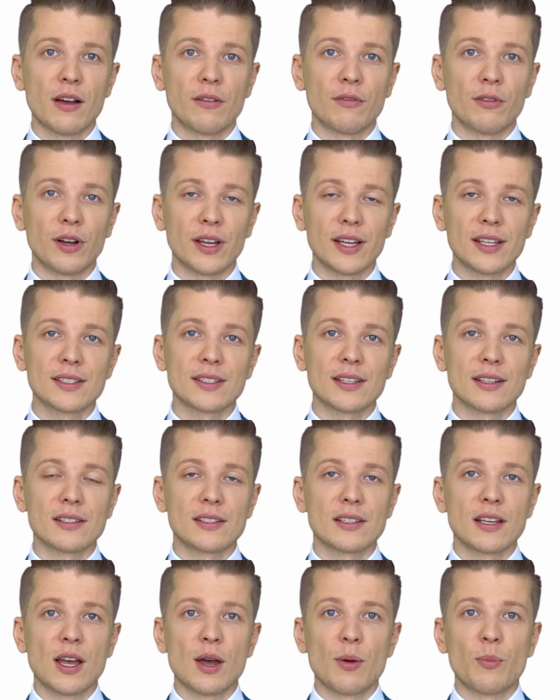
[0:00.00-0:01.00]
For
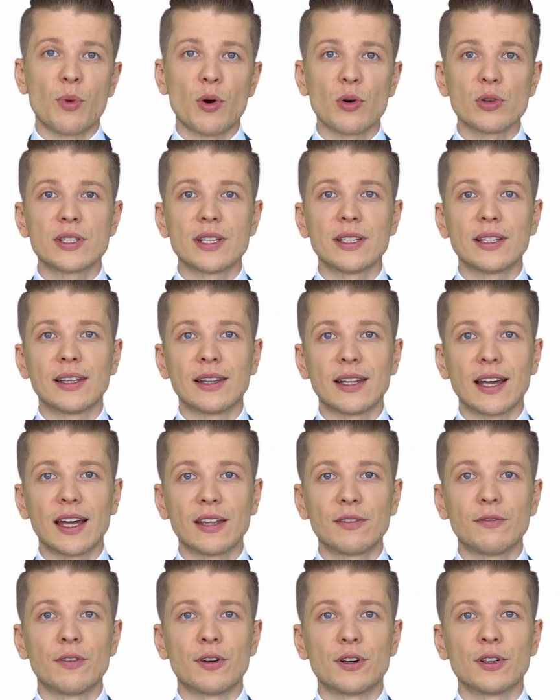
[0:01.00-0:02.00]
instance, posting an
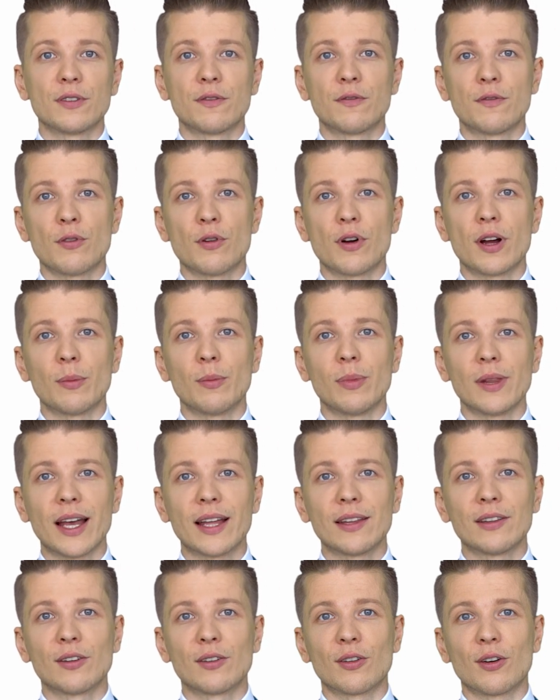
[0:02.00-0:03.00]
advert for a
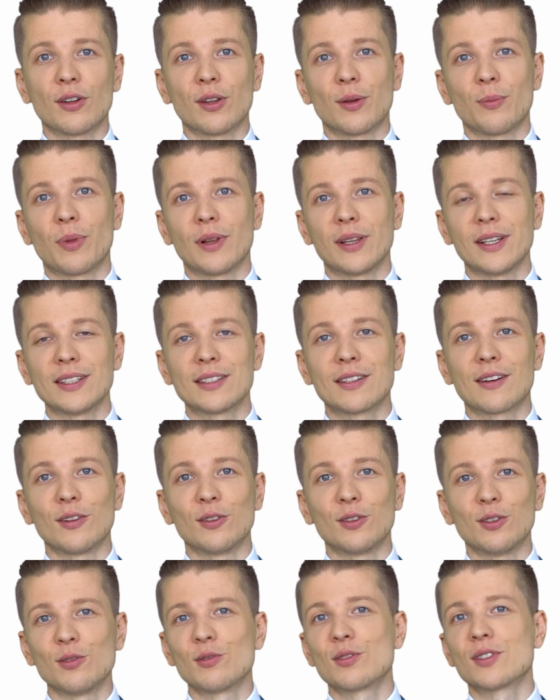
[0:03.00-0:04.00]
blender on a political
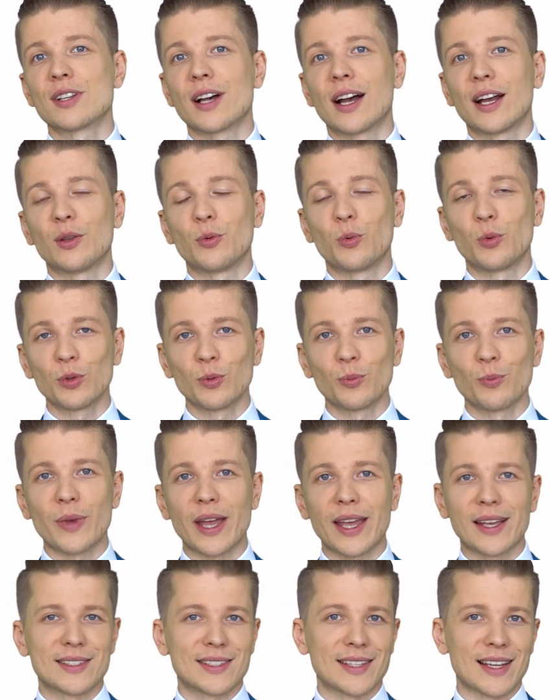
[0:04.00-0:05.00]
news site wouldn't
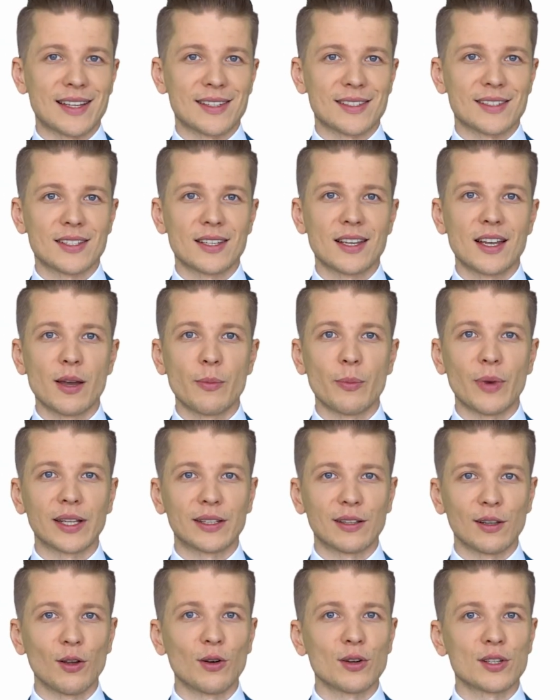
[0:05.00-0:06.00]
make sense,
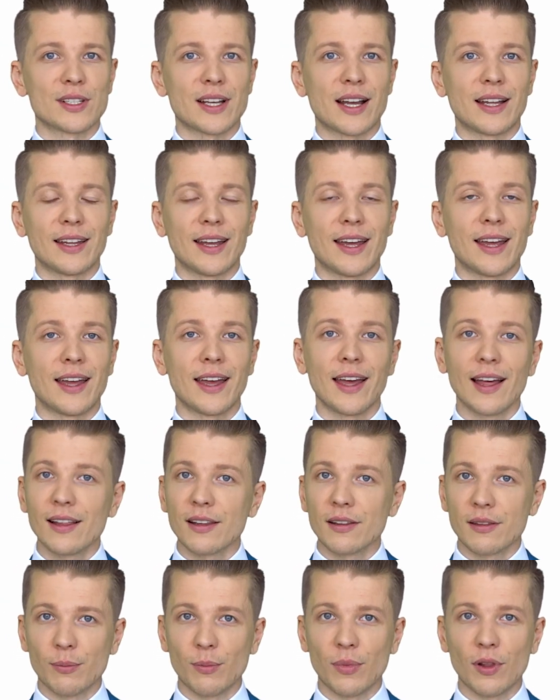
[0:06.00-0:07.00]
but alongside a
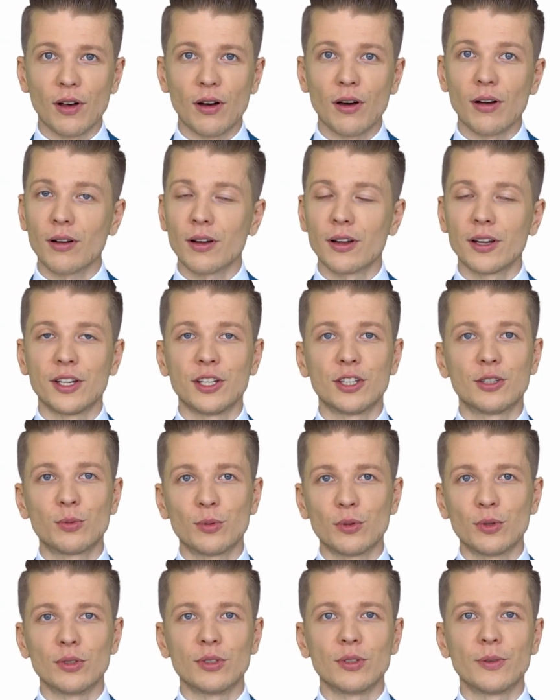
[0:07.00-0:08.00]
health blog, it
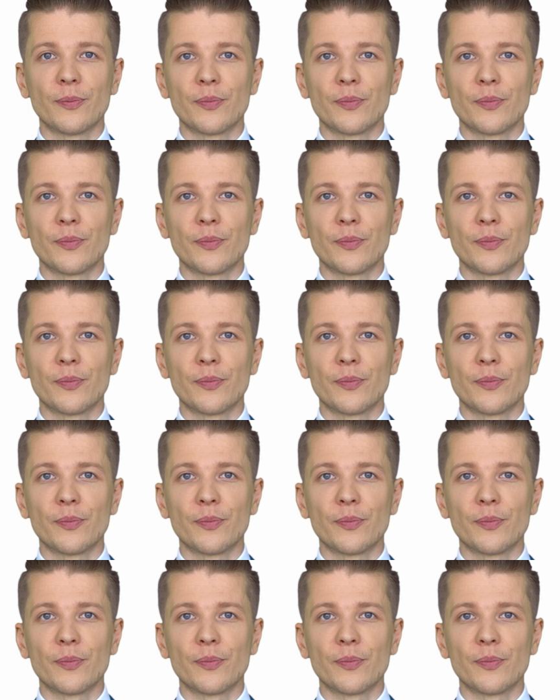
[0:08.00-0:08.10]
would.